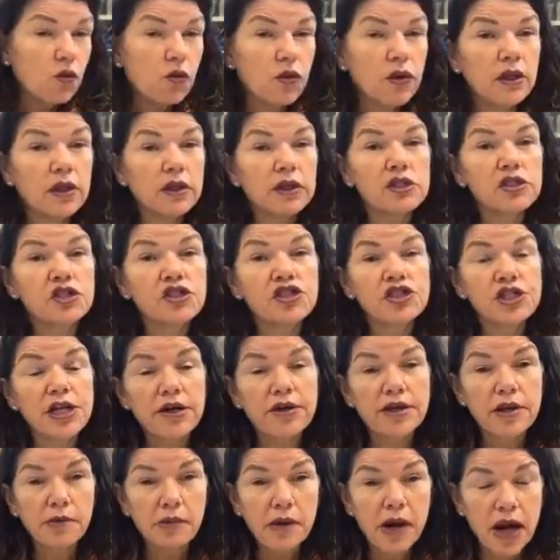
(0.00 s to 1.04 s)
So we'll
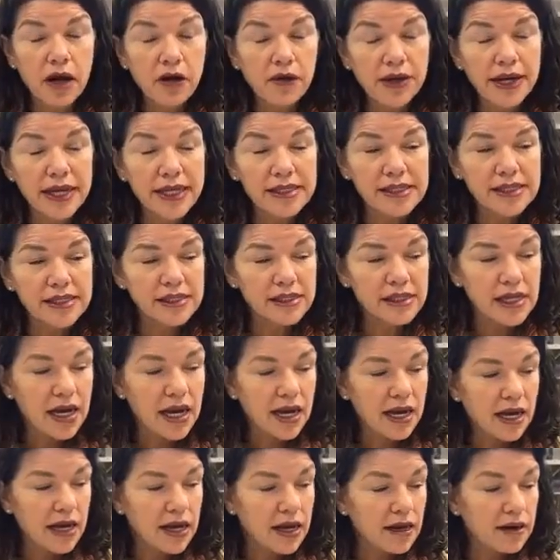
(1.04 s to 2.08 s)
share the progress.
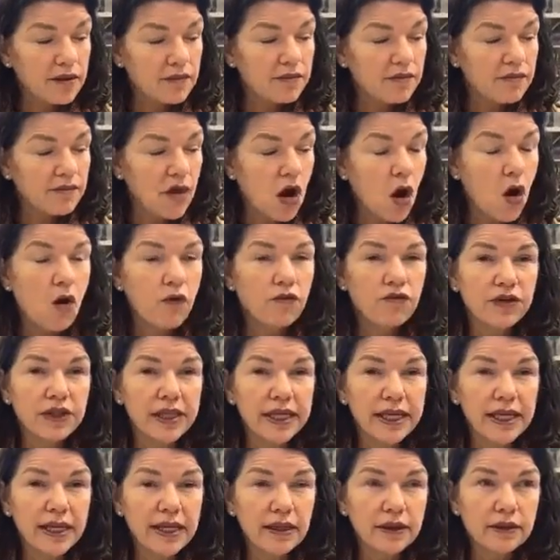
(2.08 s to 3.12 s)
Um,
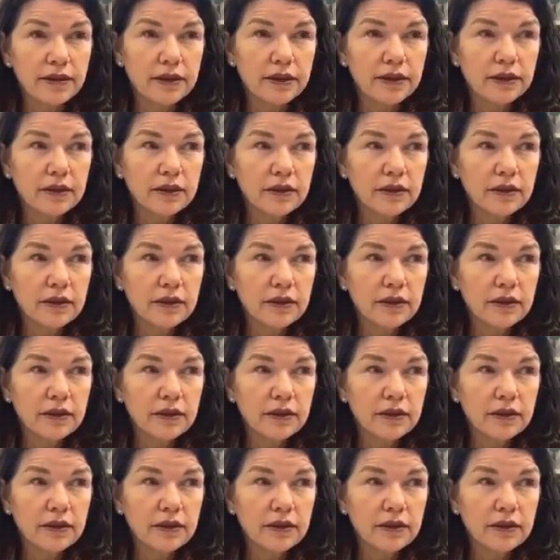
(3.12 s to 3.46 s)
hopefully,